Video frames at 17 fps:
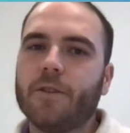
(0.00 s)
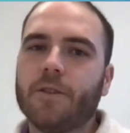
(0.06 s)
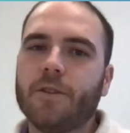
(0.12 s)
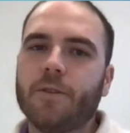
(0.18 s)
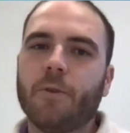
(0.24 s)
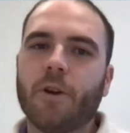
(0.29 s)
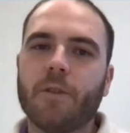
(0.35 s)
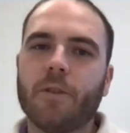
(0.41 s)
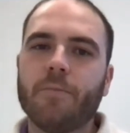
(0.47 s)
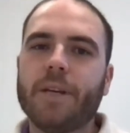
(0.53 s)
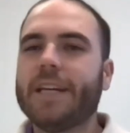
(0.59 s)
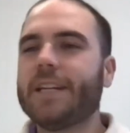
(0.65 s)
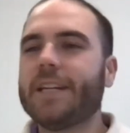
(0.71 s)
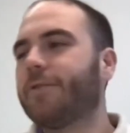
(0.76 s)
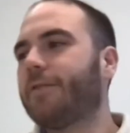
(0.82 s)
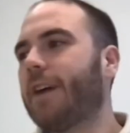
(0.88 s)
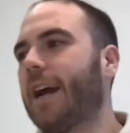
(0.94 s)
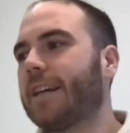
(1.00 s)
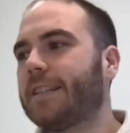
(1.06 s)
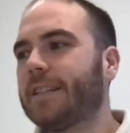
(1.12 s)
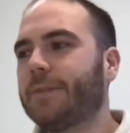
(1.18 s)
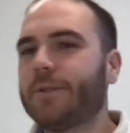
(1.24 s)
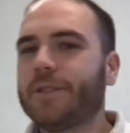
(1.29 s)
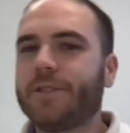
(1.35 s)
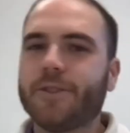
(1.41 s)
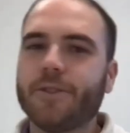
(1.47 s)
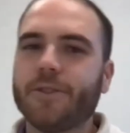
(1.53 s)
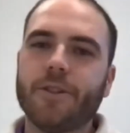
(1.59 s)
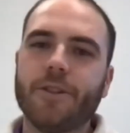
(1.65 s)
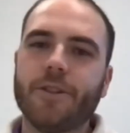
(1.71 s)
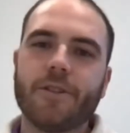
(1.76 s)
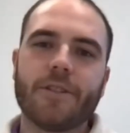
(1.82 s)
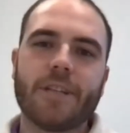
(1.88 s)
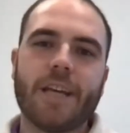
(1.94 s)
You want to be interacting with
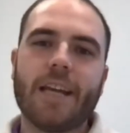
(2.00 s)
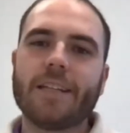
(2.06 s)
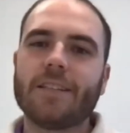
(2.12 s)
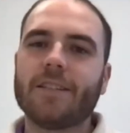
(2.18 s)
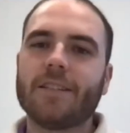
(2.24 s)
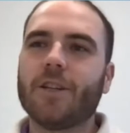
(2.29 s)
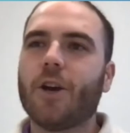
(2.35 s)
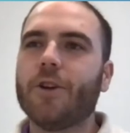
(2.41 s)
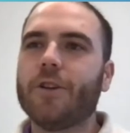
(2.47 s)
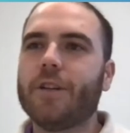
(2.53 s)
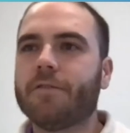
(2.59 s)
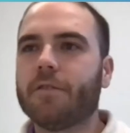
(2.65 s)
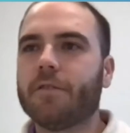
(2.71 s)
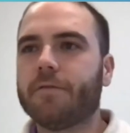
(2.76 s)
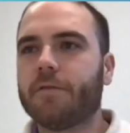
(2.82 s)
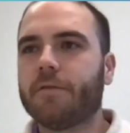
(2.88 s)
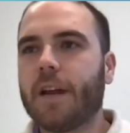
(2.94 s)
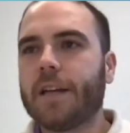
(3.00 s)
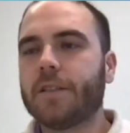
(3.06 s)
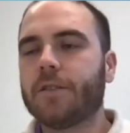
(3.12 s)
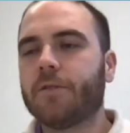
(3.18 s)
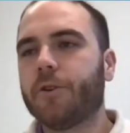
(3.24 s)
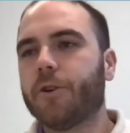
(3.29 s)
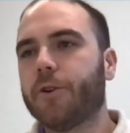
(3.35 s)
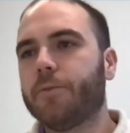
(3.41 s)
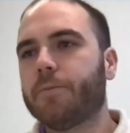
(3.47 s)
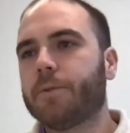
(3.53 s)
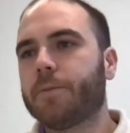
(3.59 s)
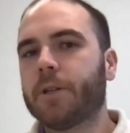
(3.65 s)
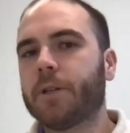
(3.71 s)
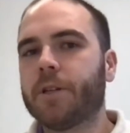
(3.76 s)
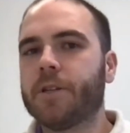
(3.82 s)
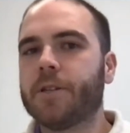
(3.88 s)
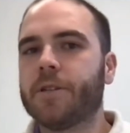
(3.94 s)
students, getting to know different friend groups,
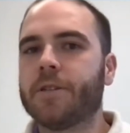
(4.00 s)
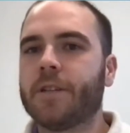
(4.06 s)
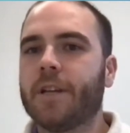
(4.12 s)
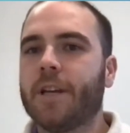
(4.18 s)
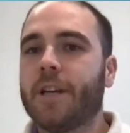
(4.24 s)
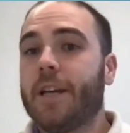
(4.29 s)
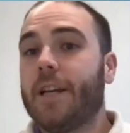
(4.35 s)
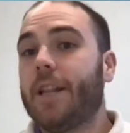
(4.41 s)
because